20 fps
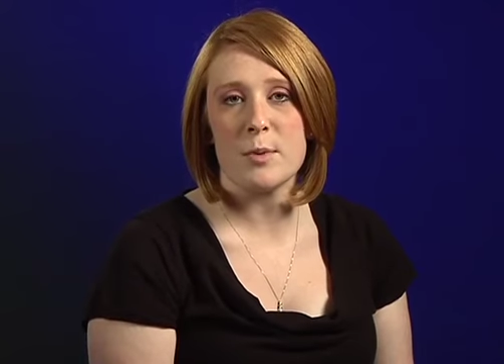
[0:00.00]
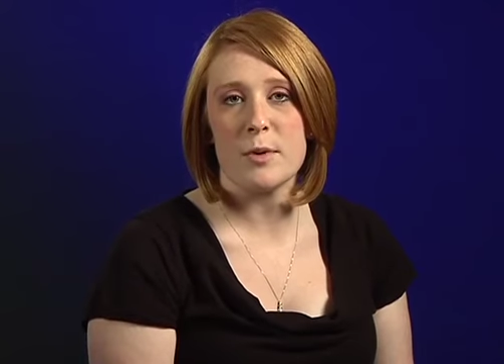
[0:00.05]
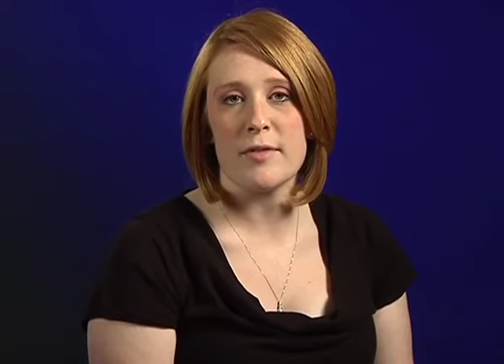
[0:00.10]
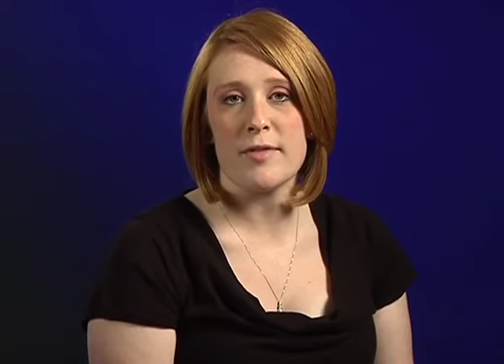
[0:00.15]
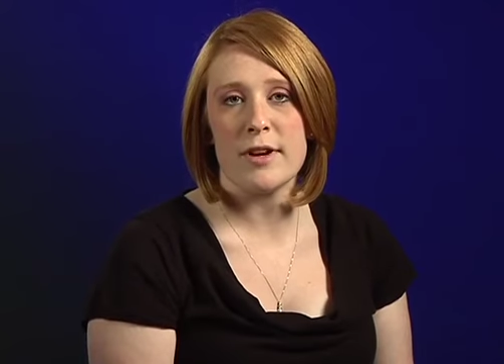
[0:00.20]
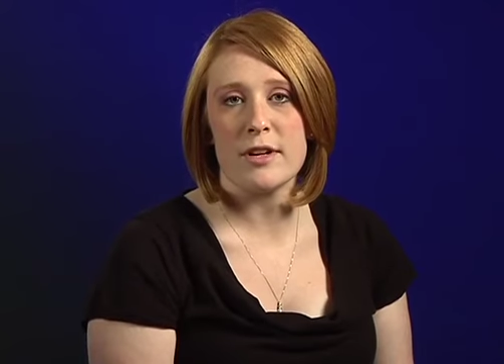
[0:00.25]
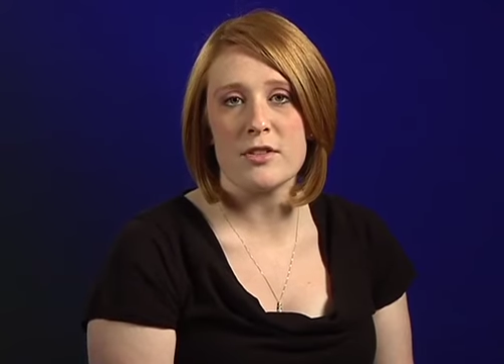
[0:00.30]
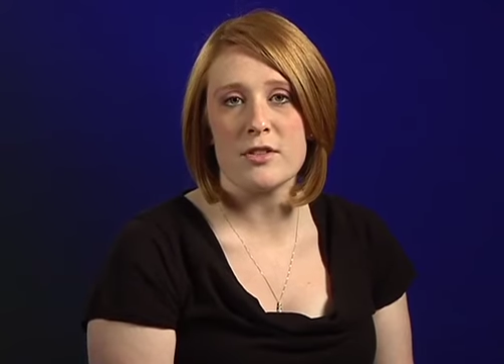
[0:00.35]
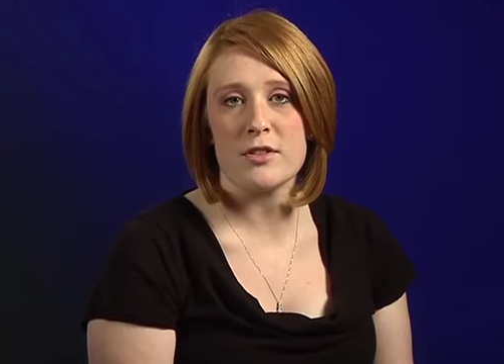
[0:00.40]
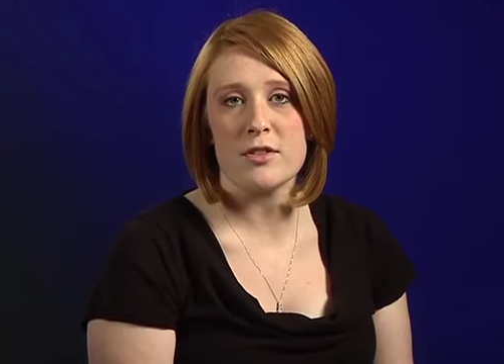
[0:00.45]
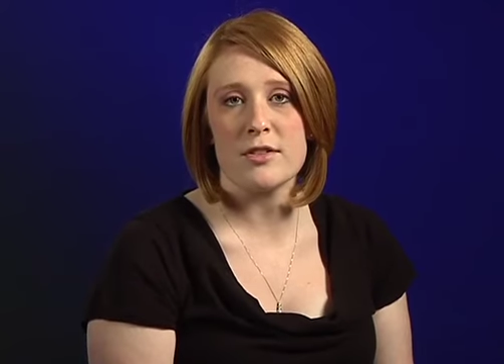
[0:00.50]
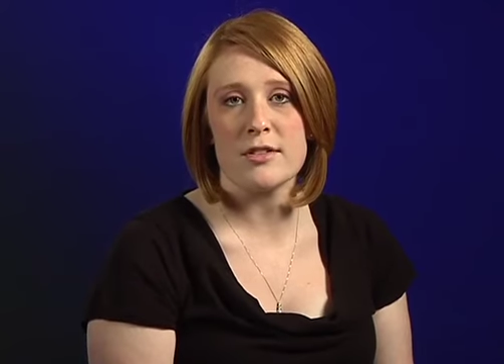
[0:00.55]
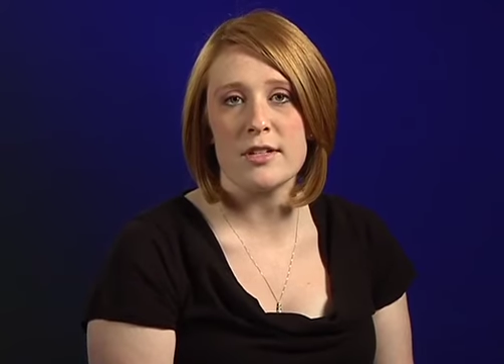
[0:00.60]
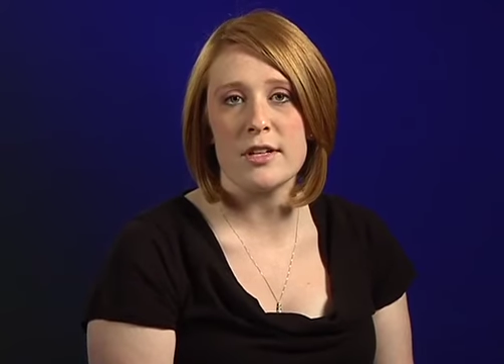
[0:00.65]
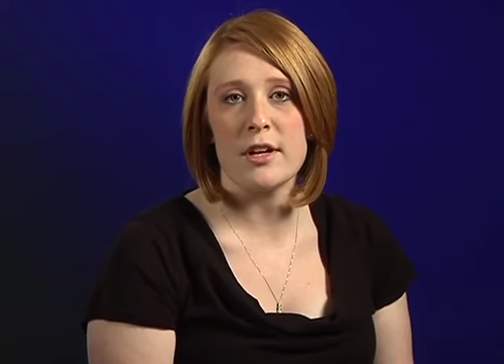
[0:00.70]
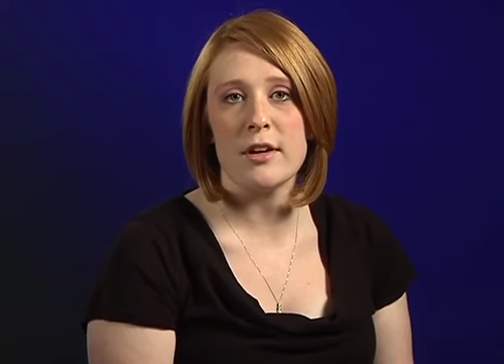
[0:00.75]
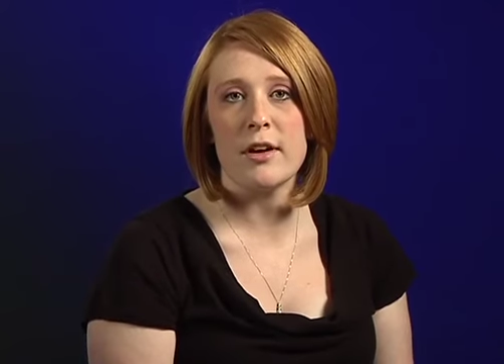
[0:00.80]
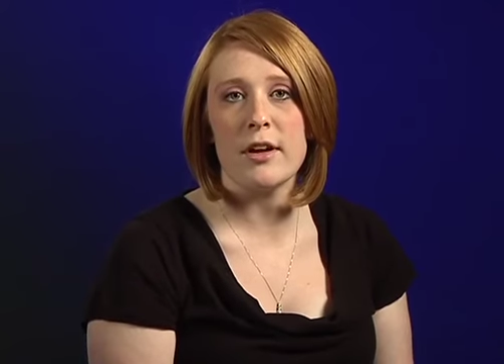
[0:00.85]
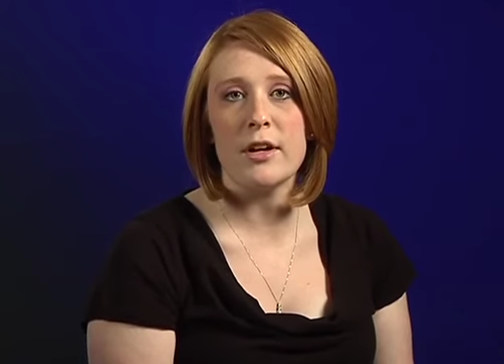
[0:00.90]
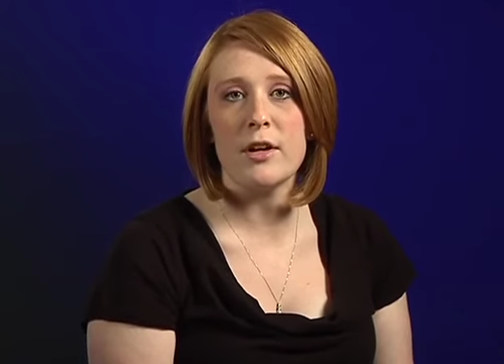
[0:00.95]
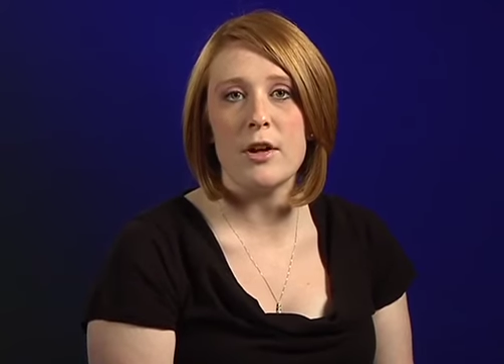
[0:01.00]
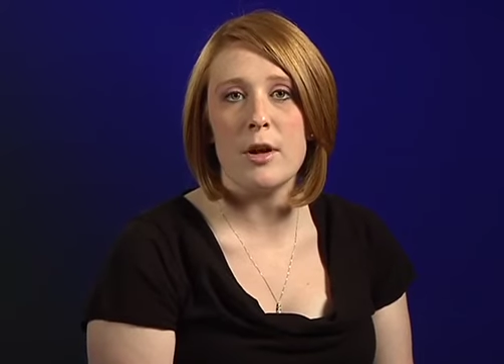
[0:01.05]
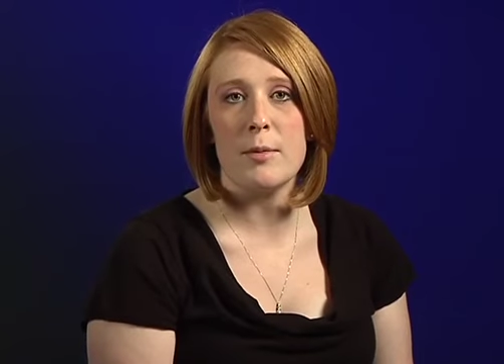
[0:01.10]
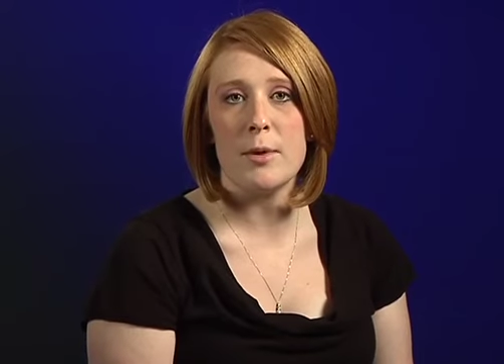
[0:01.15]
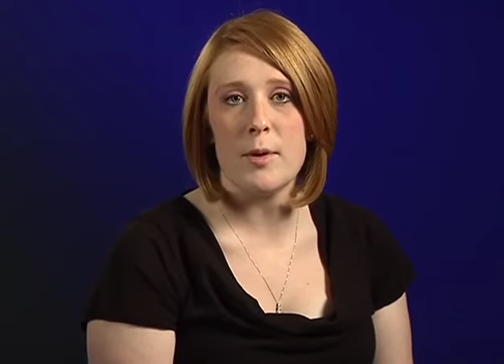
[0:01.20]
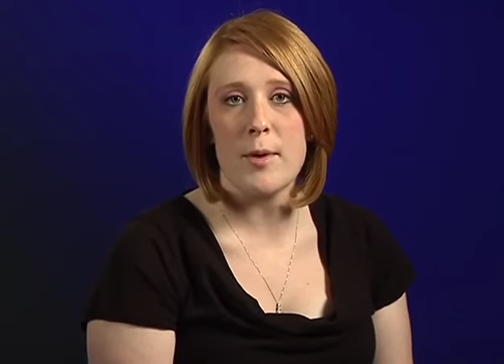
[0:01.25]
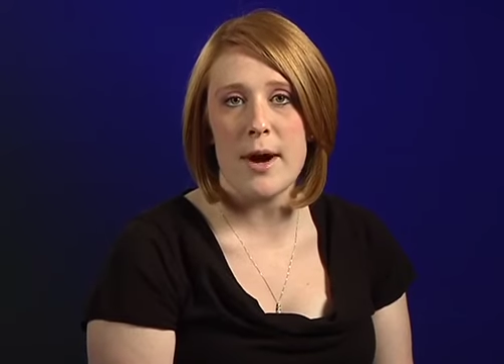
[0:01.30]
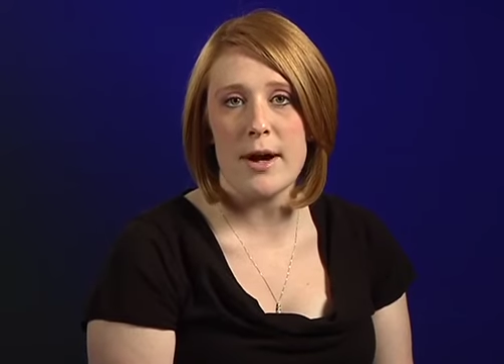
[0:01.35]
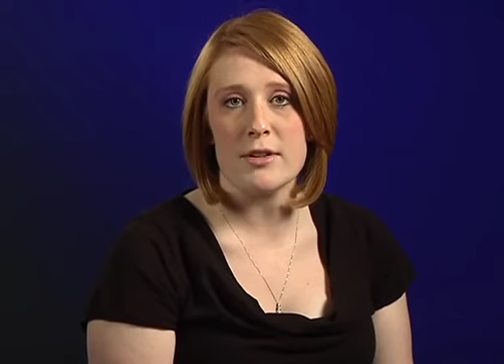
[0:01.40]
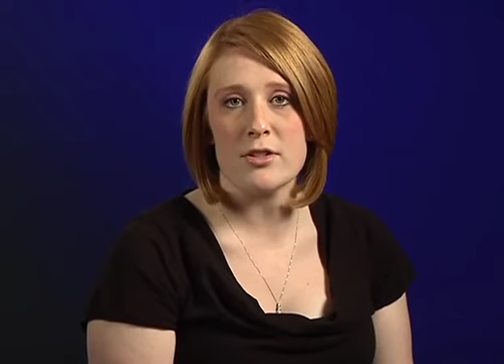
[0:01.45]
professionals here at
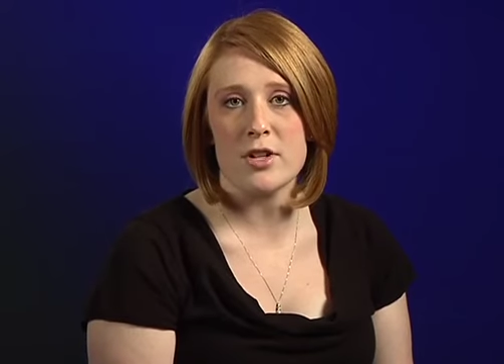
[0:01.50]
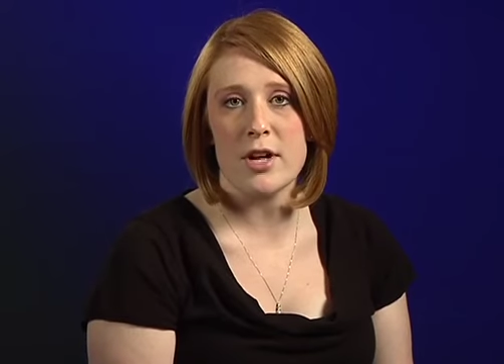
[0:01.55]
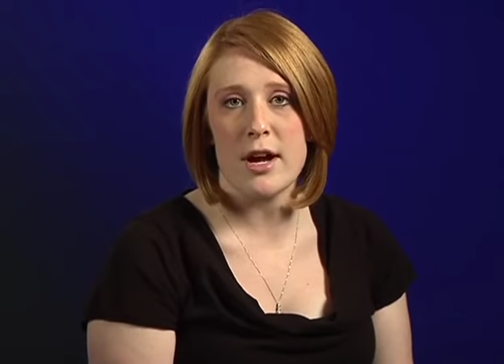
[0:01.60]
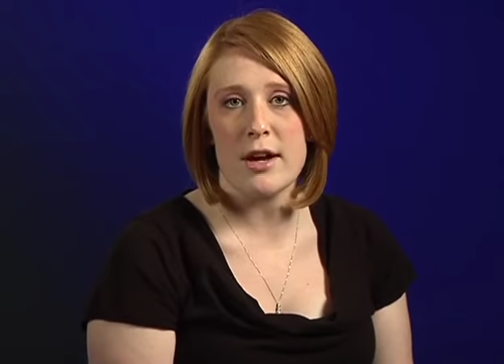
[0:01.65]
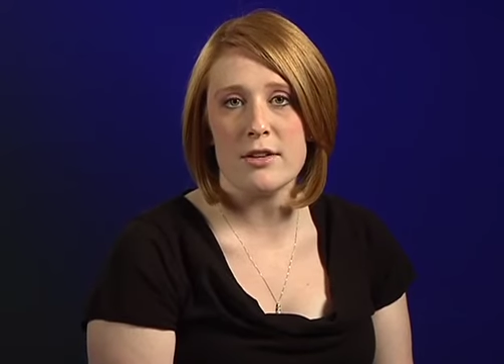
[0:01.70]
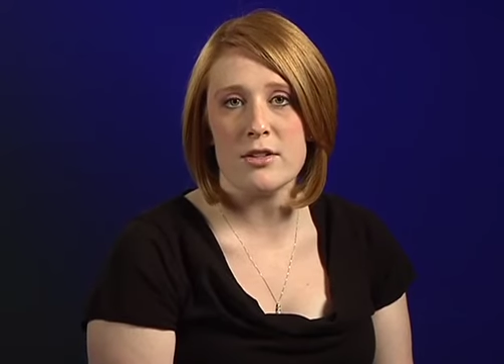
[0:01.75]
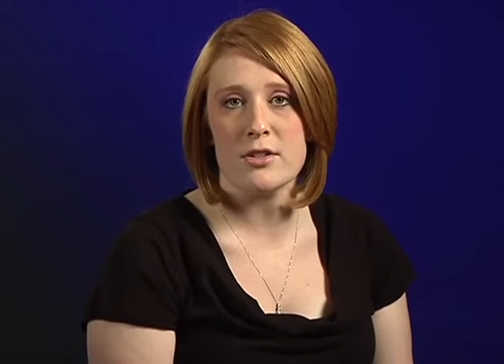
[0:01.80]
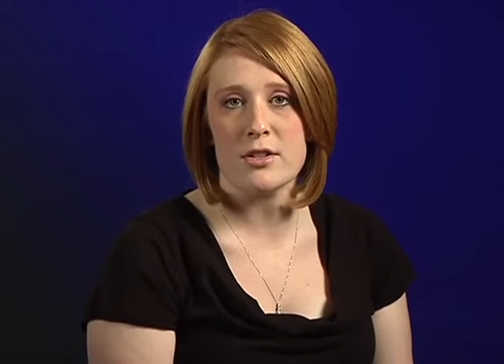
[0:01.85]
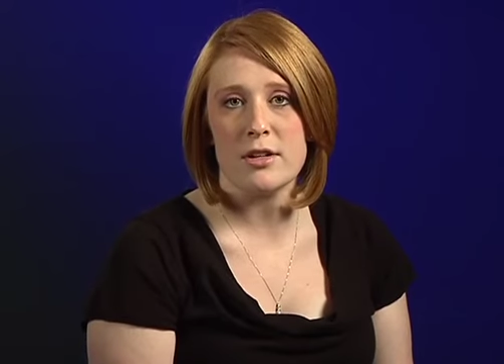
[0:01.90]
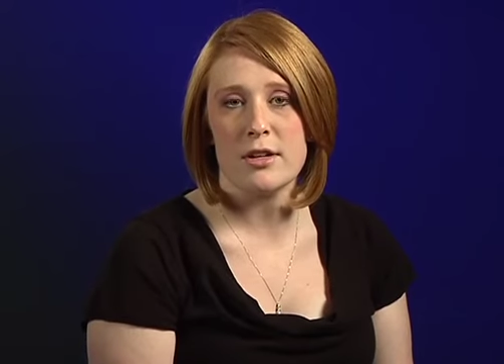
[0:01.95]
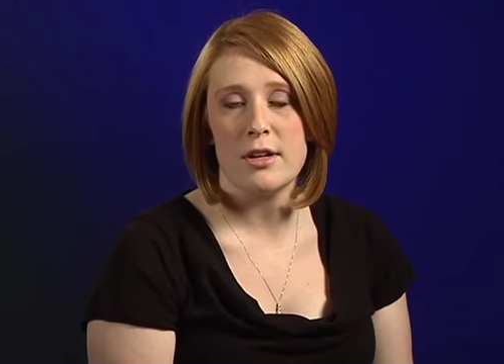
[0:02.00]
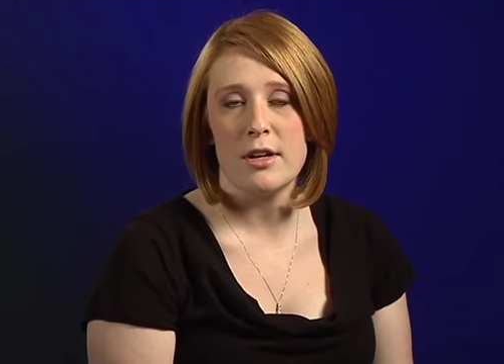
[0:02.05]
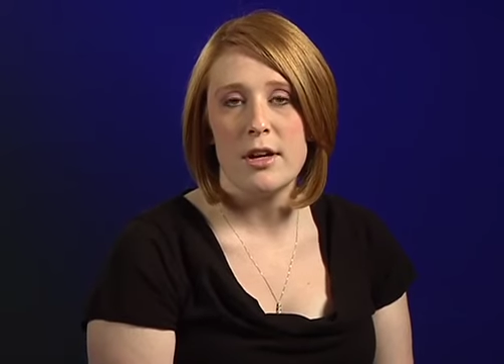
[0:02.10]
UW Oshkosh.